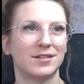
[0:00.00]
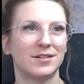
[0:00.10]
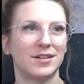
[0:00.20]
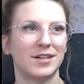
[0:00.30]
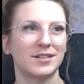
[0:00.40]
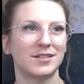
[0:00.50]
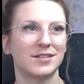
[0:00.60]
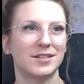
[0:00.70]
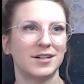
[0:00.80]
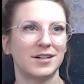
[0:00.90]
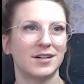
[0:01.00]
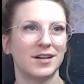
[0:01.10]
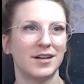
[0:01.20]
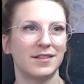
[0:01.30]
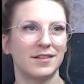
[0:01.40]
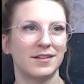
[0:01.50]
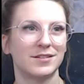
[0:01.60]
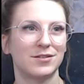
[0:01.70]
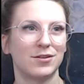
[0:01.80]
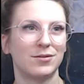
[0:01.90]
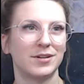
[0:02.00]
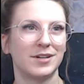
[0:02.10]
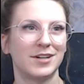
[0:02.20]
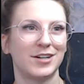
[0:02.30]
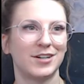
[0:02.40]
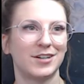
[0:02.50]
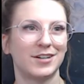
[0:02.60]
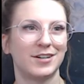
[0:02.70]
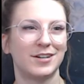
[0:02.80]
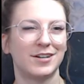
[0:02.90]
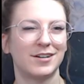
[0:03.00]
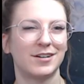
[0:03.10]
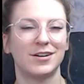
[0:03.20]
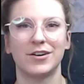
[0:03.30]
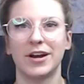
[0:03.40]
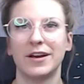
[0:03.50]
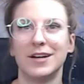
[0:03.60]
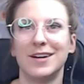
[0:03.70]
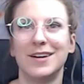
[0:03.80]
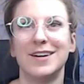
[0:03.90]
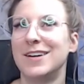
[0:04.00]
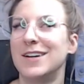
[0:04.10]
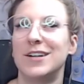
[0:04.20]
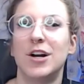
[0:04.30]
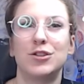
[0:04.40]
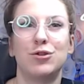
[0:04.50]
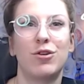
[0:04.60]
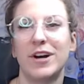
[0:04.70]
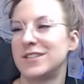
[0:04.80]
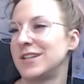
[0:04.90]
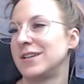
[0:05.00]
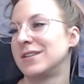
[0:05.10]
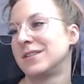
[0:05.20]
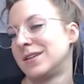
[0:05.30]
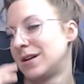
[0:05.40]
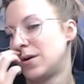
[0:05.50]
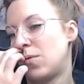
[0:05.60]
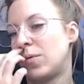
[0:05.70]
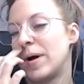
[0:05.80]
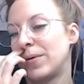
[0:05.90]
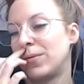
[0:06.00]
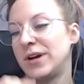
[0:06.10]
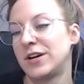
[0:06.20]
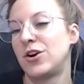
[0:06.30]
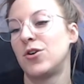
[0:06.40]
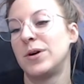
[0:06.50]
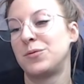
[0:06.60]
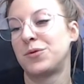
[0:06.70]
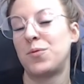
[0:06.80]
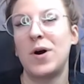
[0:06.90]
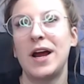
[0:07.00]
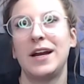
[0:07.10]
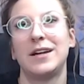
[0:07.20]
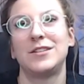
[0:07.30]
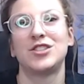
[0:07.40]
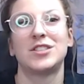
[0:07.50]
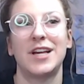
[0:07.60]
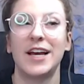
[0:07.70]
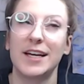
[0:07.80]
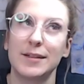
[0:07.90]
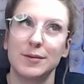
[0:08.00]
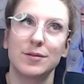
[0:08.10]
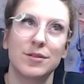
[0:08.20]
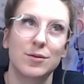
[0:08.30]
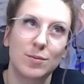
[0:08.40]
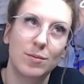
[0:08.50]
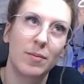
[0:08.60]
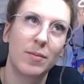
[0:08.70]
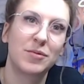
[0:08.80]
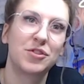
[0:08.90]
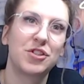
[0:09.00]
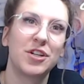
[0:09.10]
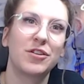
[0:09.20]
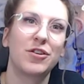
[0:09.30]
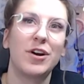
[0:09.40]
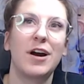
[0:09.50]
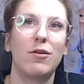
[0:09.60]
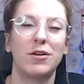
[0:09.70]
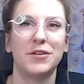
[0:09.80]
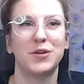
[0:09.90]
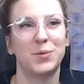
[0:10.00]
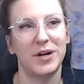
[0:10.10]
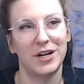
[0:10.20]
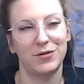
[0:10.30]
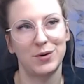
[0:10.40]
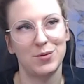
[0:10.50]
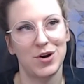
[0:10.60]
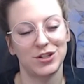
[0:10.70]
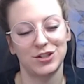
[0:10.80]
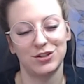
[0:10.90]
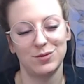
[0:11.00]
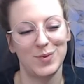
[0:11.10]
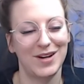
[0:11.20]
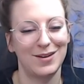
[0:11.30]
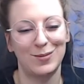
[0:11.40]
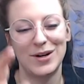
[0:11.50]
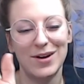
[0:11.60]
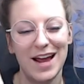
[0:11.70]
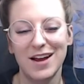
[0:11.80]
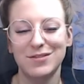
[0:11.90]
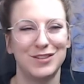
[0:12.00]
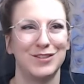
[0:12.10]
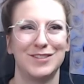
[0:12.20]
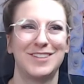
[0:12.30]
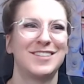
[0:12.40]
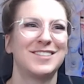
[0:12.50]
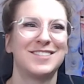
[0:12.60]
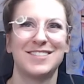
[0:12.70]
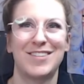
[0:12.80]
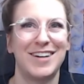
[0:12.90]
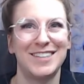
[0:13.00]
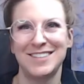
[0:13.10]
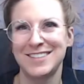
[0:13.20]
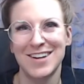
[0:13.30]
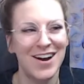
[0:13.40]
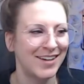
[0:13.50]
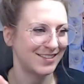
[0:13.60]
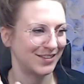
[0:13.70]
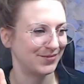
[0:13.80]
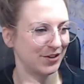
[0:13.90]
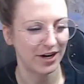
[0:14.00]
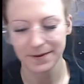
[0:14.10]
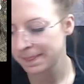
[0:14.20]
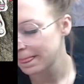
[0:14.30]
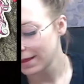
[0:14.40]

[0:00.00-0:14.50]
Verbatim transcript: Let's uh, get this going here. Okay, not too crazy. Remember, we can go in with white and just like chill her out a little bit if we want to, but we don't have to because crazy's awesome, okay?